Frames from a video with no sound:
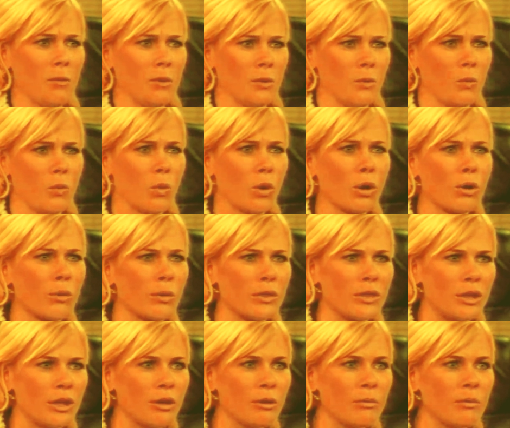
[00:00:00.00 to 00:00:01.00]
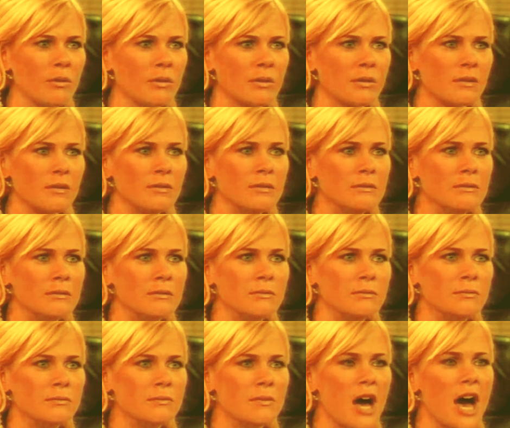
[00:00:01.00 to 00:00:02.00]
I don't want to work with you.
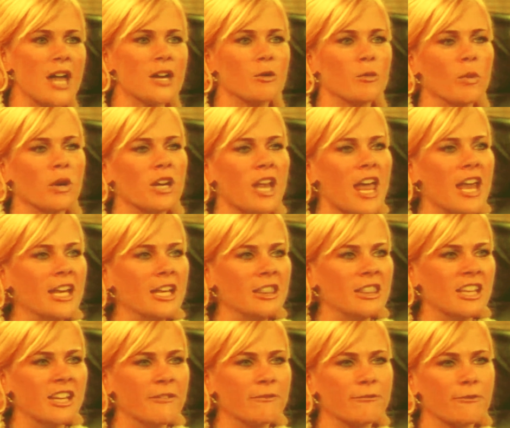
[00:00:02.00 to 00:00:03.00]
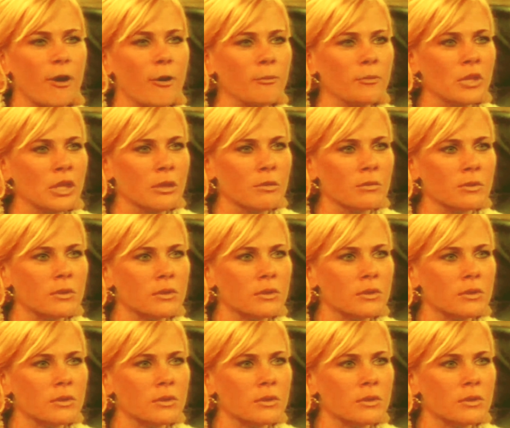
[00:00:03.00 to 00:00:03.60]
I don't want anything from